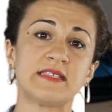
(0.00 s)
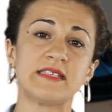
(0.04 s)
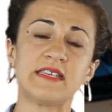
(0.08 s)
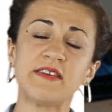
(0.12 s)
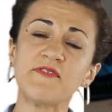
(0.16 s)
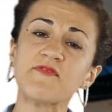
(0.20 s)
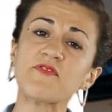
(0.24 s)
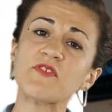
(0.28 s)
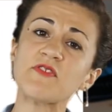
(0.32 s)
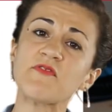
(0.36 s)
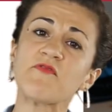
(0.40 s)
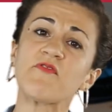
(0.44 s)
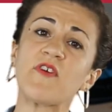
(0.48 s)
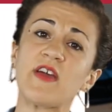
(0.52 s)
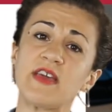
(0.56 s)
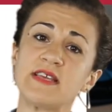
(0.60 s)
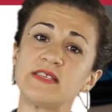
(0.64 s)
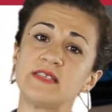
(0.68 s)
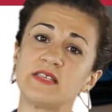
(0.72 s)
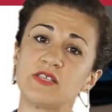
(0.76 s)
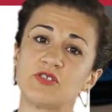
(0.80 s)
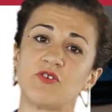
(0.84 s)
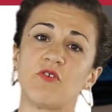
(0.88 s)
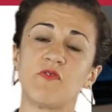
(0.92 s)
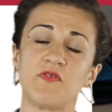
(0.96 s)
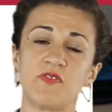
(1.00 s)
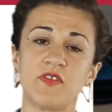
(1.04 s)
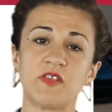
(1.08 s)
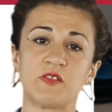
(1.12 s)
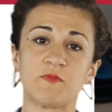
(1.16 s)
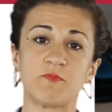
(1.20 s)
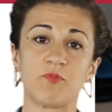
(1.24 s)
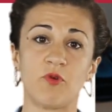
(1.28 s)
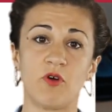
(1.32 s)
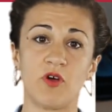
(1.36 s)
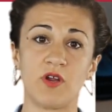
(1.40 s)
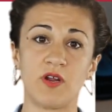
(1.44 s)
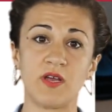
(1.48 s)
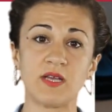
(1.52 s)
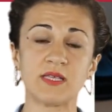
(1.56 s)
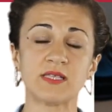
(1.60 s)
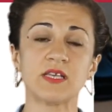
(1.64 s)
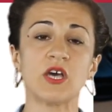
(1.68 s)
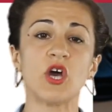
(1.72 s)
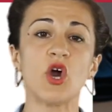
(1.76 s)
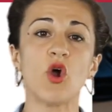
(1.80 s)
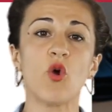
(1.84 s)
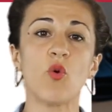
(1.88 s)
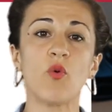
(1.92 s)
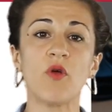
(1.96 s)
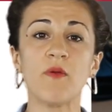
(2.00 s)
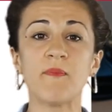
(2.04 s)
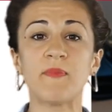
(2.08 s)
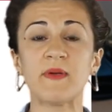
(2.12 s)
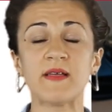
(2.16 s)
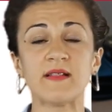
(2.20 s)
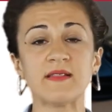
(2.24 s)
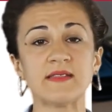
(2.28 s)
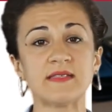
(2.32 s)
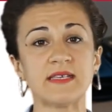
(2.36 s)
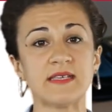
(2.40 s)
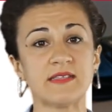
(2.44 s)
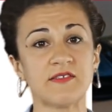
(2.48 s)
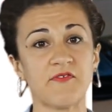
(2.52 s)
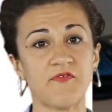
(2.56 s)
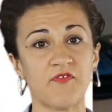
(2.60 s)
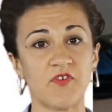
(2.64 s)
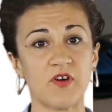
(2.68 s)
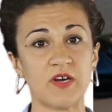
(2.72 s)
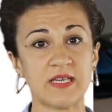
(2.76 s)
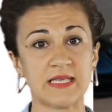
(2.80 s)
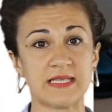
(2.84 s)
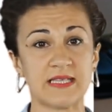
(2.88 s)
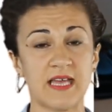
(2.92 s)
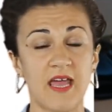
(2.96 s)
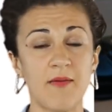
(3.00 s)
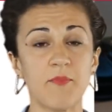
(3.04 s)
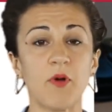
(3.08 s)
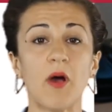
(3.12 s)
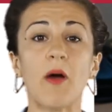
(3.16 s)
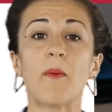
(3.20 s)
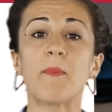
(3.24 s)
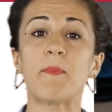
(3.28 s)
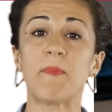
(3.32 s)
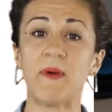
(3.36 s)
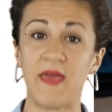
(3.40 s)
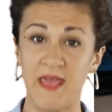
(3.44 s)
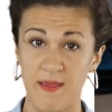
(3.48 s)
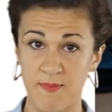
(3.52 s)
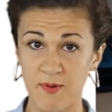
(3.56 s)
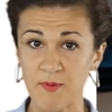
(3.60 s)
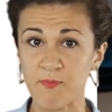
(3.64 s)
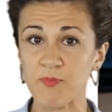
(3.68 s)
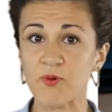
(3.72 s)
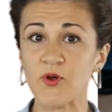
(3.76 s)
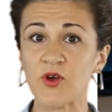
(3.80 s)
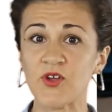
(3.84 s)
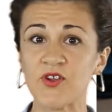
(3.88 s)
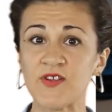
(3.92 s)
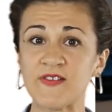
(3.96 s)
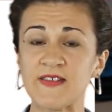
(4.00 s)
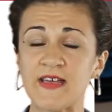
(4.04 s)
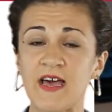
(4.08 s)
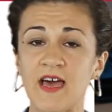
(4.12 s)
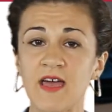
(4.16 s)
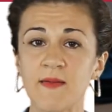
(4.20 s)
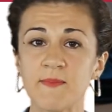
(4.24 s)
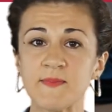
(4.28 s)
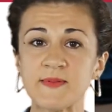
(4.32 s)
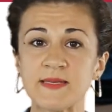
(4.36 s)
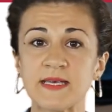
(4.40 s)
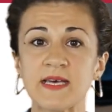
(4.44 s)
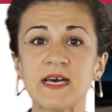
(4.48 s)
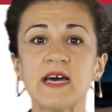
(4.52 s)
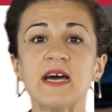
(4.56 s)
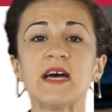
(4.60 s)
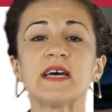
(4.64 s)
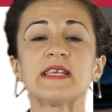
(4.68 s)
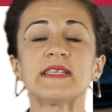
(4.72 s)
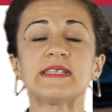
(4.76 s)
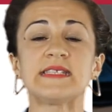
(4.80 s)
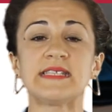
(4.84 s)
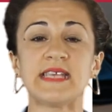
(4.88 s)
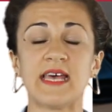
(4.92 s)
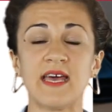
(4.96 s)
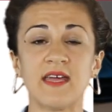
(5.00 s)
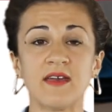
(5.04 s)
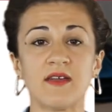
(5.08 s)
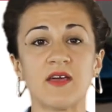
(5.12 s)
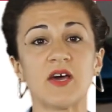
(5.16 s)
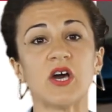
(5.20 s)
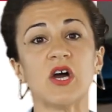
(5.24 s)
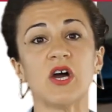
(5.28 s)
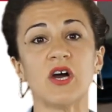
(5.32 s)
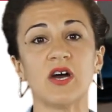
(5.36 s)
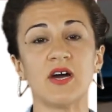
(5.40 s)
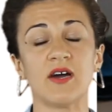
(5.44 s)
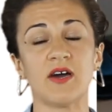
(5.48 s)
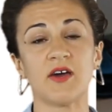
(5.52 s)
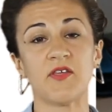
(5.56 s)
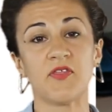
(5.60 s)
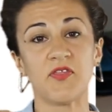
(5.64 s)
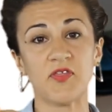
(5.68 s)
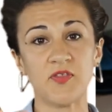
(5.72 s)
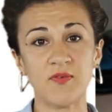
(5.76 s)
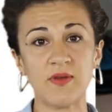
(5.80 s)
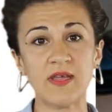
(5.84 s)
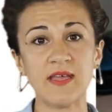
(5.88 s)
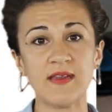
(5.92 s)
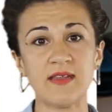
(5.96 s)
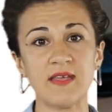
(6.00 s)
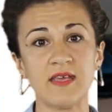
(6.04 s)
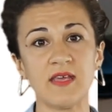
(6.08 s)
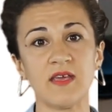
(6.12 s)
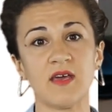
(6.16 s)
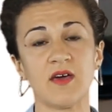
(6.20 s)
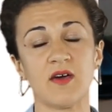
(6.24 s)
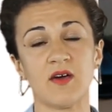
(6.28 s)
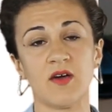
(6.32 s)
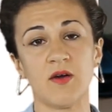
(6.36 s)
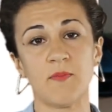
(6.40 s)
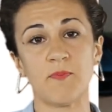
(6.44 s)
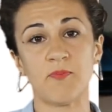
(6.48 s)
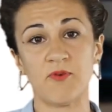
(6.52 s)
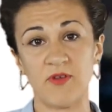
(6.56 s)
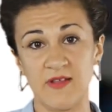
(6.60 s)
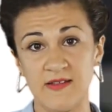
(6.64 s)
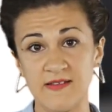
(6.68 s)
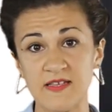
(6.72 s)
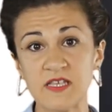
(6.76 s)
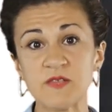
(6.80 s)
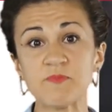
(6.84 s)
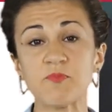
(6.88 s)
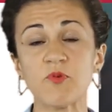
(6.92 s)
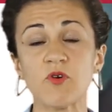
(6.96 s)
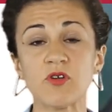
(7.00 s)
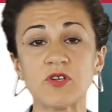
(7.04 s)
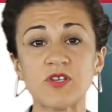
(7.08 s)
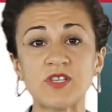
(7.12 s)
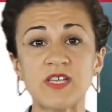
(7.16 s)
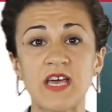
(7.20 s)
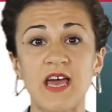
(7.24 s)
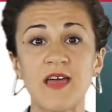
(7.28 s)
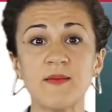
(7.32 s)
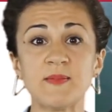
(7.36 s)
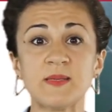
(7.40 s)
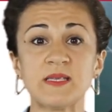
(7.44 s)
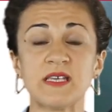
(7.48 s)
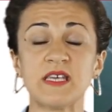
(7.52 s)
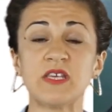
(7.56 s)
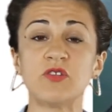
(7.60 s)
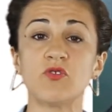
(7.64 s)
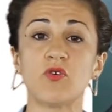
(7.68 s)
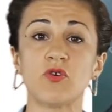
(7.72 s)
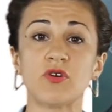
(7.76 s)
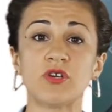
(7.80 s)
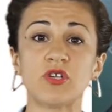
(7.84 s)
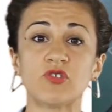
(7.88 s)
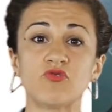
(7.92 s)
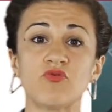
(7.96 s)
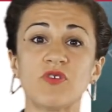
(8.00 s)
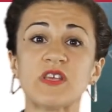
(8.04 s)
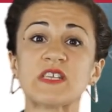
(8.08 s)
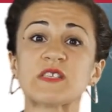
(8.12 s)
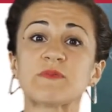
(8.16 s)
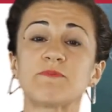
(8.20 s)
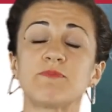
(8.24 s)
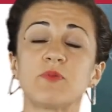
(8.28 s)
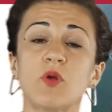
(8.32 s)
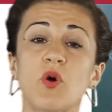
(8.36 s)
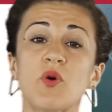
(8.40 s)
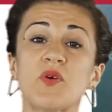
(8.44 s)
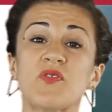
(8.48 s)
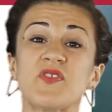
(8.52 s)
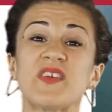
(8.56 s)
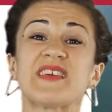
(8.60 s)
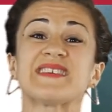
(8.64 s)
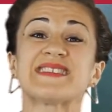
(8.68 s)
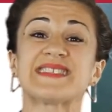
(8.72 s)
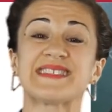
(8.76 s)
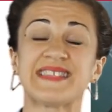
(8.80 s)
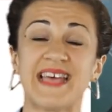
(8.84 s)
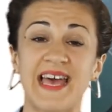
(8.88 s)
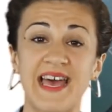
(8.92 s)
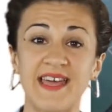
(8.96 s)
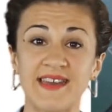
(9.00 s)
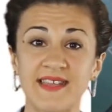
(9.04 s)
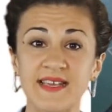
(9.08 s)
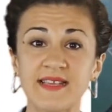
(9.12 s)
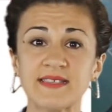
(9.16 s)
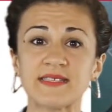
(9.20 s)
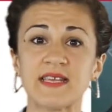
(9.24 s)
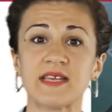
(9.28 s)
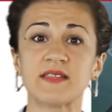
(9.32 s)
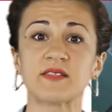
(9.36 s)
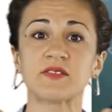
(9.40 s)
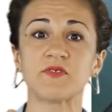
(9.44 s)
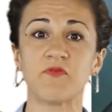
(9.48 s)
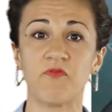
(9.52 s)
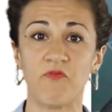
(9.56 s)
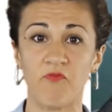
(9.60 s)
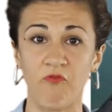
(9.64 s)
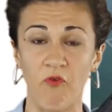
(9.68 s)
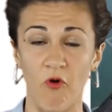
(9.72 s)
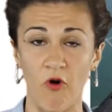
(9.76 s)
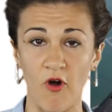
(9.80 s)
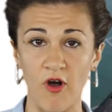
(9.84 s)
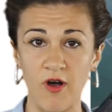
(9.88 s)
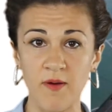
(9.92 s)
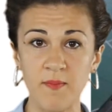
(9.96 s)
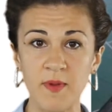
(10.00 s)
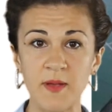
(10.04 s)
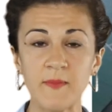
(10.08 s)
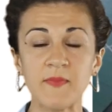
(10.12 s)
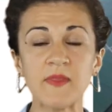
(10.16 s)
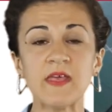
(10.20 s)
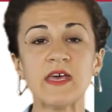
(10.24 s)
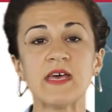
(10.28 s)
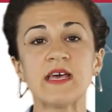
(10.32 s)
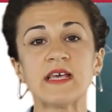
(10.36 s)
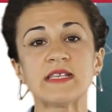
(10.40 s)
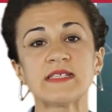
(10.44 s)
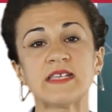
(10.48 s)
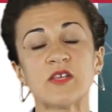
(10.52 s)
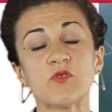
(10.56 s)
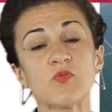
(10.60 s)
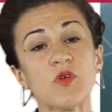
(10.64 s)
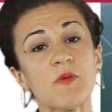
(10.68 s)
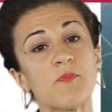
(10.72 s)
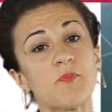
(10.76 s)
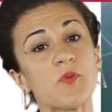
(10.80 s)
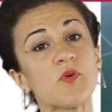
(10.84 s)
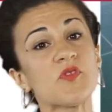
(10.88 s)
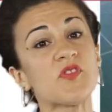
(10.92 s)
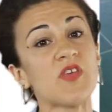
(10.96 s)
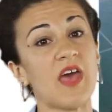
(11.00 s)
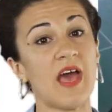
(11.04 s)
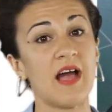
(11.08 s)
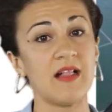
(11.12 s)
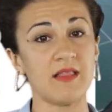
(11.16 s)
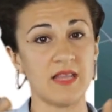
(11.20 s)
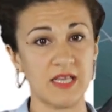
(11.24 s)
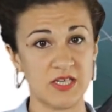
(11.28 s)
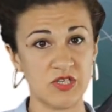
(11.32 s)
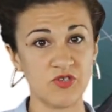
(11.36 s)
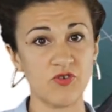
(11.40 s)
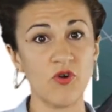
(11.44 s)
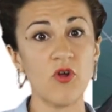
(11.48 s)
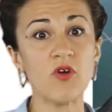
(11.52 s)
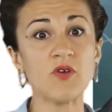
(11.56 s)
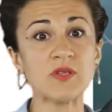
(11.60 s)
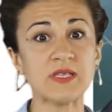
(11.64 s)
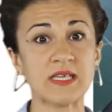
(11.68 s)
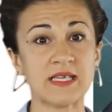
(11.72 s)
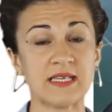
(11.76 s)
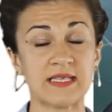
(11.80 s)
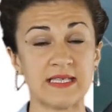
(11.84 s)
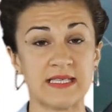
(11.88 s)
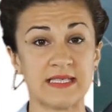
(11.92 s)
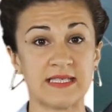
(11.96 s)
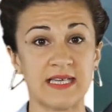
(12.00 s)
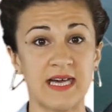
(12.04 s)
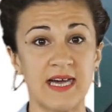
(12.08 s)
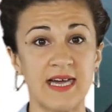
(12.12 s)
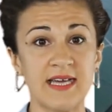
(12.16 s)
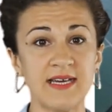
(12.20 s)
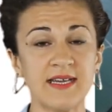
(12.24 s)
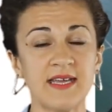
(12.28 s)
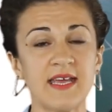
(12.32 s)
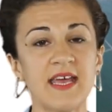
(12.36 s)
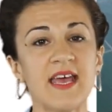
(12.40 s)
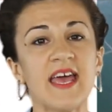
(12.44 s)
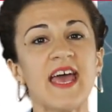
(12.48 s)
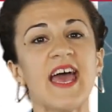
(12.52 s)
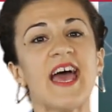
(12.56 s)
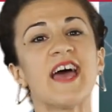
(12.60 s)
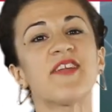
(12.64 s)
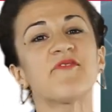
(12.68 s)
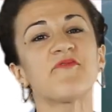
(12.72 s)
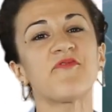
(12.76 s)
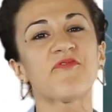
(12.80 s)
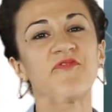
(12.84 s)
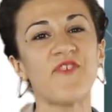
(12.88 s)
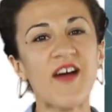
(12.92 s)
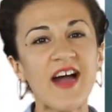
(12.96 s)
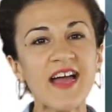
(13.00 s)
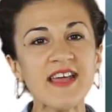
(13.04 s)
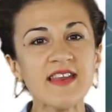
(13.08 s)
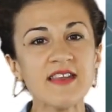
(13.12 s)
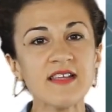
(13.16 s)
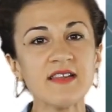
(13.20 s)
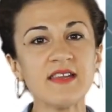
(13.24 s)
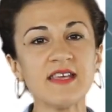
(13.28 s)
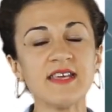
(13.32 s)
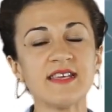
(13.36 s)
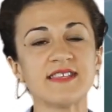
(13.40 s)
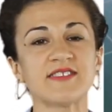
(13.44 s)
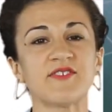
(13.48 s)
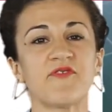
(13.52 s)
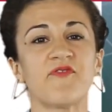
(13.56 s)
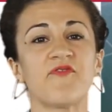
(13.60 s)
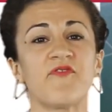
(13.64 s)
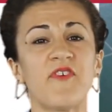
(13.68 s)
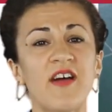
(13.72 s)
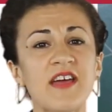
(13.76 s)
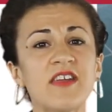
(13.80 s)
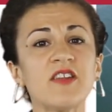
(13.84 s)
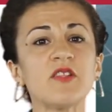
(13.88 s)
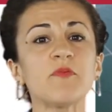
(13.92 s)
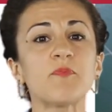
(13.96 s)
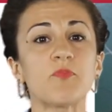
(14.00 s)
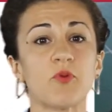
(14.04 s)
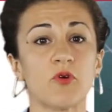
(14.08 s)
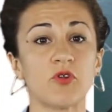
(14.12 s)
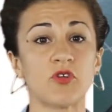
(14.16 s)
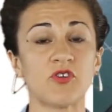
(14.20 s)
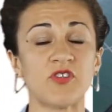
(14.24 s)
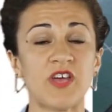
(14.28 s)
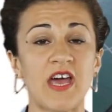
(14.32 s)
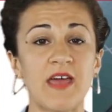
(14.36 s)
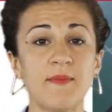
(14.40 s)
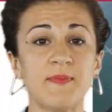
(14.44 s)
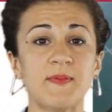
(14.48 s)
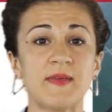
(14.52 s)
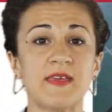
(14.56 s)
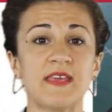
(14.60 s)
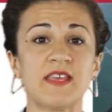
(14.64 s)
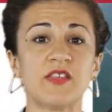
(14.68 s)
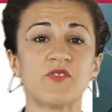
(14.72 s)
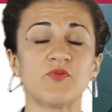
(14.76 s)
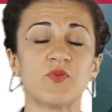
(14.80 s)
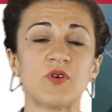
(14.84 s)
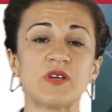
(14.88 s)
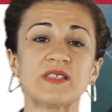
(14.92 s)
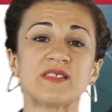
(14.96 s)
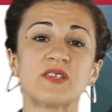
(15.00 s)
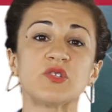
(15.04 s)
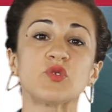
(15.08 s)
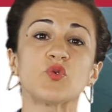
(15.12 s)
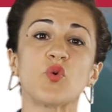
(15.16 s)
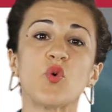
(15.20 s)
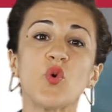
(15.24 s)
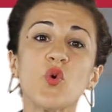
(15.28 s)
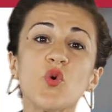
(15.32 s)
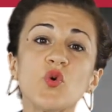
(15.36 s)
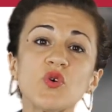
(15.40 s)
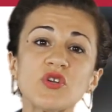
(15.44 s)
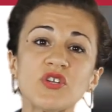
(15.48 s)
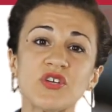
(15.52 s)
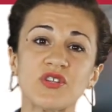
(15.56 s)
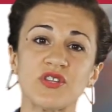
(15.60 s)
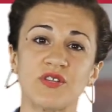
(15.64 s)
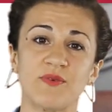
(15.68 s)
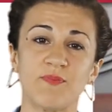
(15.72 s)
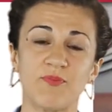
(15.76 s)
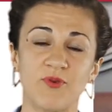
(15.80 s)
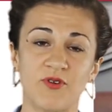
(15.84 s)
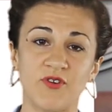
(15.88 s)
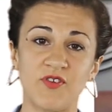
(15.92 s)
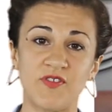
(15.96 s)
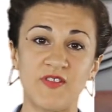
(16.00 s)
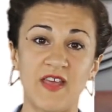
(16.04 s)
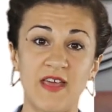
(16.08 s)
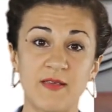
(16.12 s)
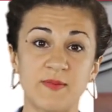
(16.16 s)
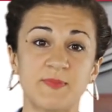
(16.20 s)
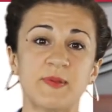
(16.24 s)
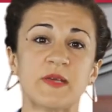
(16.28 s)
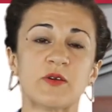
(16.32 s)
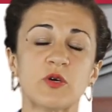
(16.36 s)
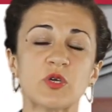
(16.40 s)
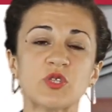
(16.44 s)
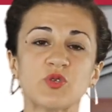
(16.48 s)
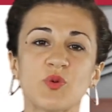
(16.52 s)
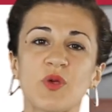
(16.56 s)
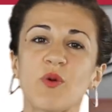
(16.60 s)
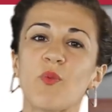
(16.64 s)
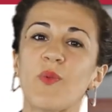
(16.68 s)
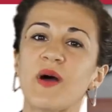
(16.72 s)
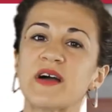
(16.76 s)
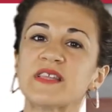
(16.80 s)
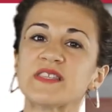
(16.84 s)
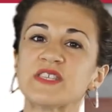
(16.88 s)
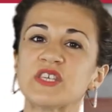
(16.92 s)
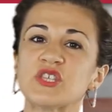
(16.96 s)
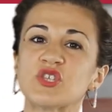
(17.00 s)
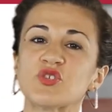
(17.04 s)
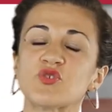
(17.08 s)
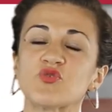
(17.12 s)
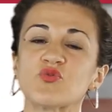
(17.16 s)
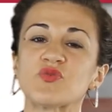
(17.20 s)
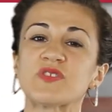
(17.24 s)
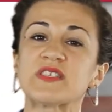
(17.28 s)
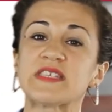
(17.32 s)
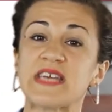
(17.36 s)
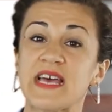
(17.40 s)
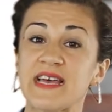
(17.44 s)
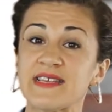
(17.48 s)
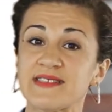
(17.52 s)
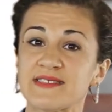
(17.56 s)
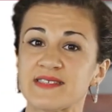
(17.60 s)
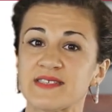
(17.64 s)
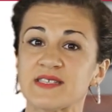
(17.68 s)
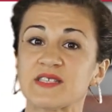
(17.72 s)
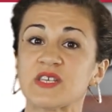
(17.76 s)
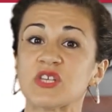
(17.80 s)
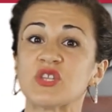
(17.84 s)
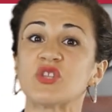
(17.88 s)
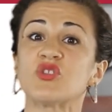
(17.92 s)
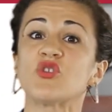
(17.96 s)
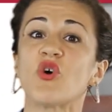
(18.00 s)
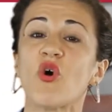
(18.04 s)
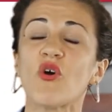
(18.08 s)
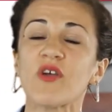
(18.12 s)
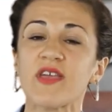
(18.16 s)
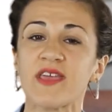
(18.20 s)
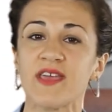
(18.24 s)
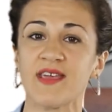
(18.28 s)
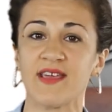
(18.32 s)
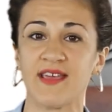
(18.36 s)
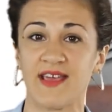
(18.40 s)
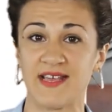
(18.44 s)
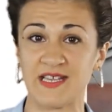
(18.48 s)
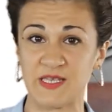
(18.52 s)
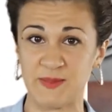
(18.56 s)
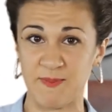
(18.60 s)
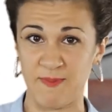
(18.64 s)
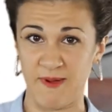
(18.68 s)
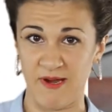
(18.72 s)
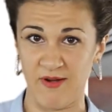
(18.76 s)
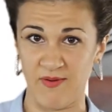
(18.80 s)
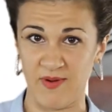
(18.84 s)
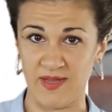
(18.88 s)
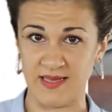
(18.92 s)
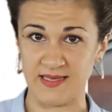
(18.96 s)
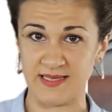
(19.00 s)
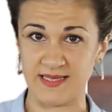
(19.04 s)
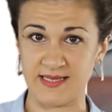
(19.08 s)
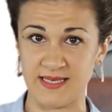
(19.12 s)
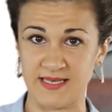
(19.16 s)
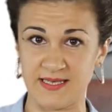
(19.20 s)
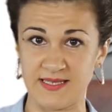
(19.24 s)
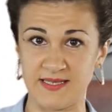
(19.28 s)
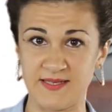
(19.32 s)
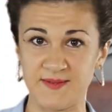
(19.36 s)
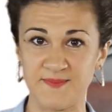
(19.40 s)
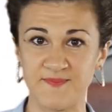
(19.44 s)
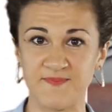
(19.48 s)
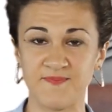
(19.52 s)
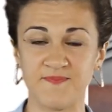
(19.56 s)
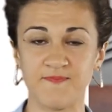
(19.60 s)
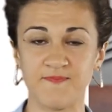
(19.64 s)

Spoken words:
different phases of this product, we built in the first time a paper prototypes, then a 3D printed prototypes in order to explore the aesthetics and the form. Then we put electronics inside, and finally, the final prototype, it was an wooden prototype because we wanted to test the knocking experiences.